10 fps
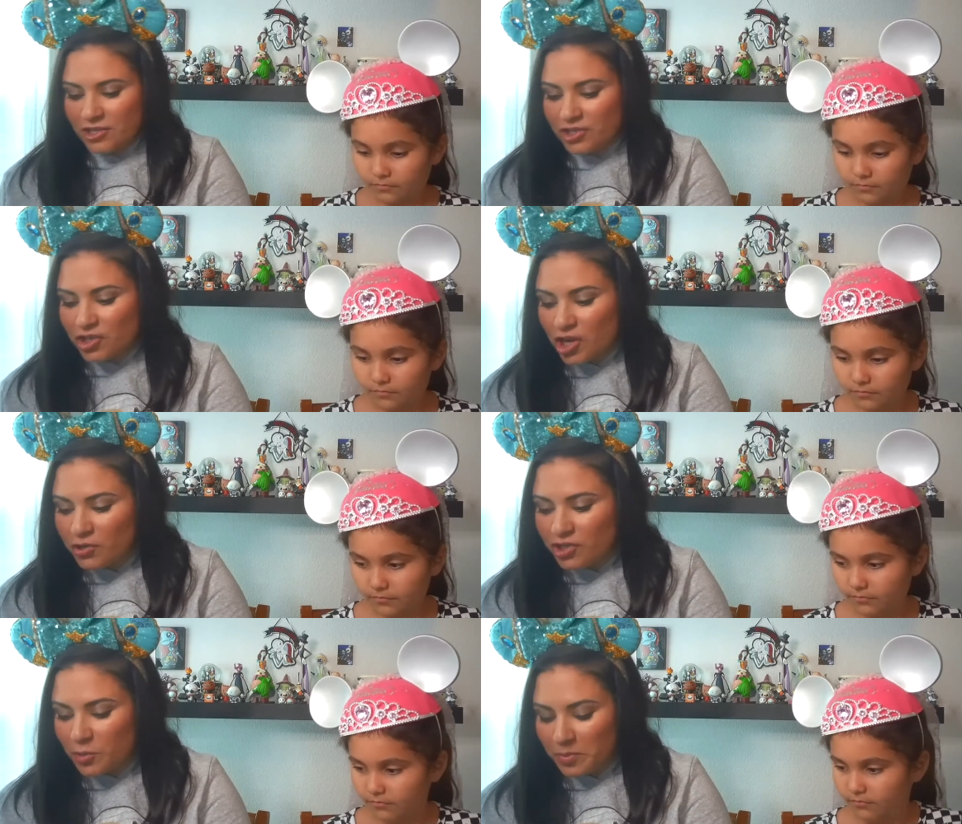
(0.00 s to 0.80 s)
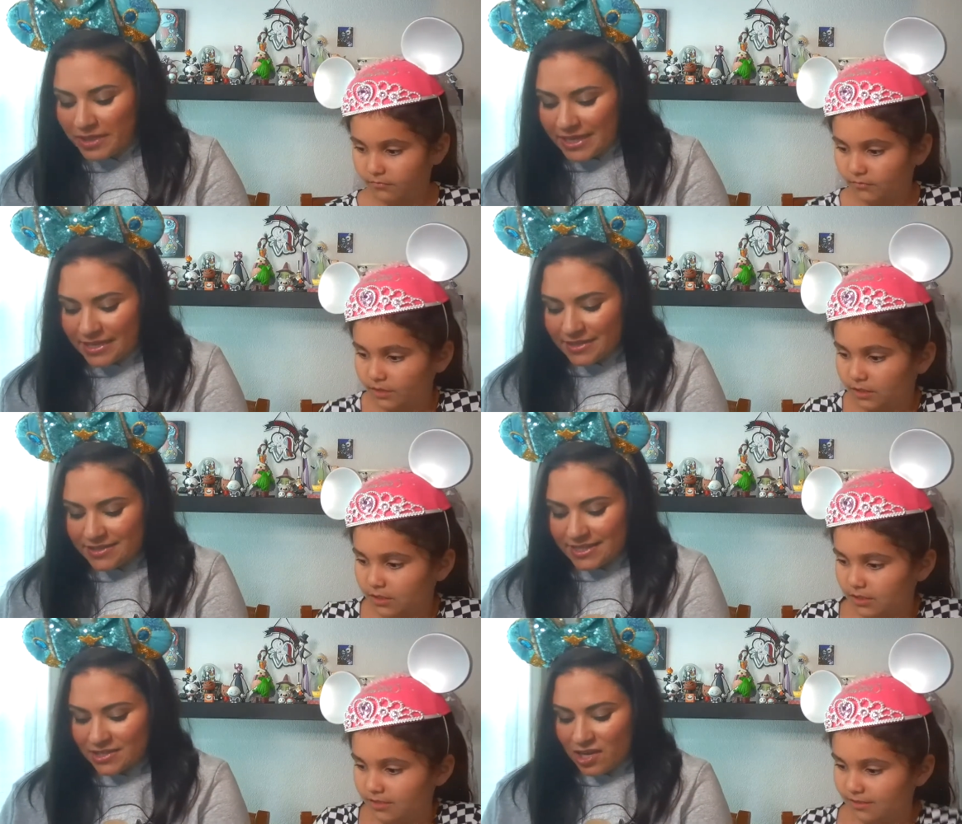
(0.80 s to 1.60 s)
Speaker 1: So no duplicates.
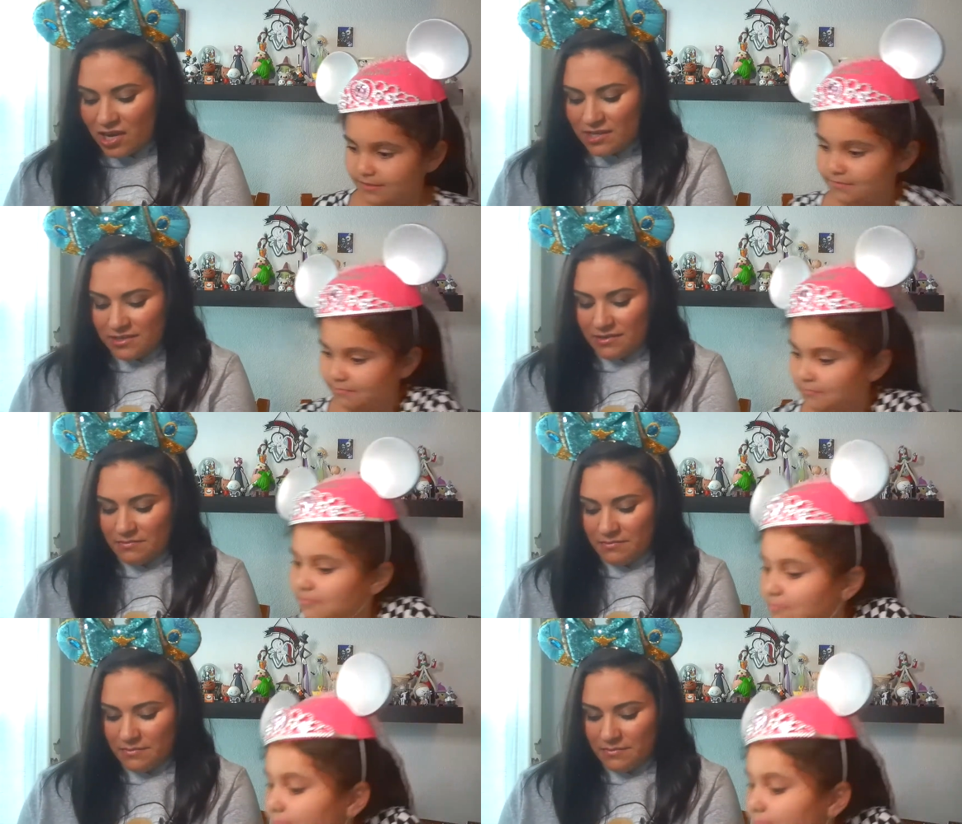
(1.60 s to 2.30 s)
That's awesome.